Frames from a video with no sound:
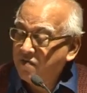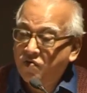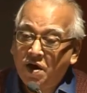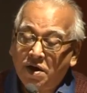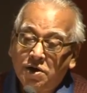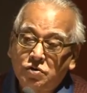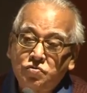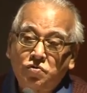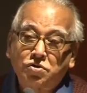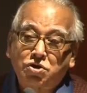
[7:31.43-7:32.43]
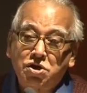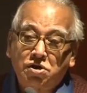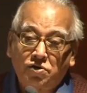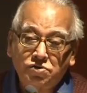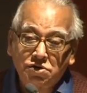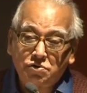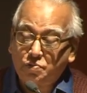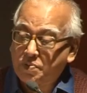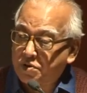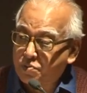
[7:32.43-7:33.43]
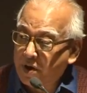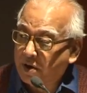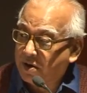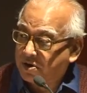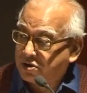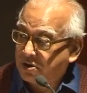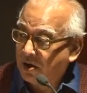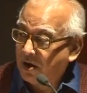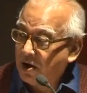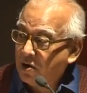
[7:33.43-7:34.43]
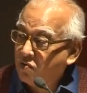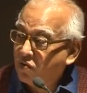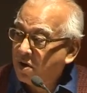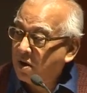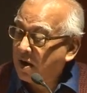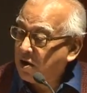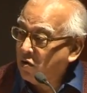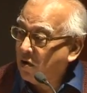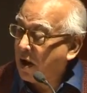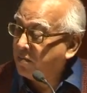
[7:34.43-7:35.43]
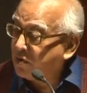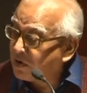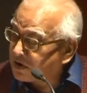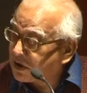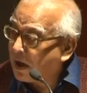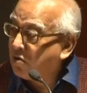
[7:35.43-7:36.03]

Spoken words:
If there are 2,000 or 3,000 speakers, whether you will have to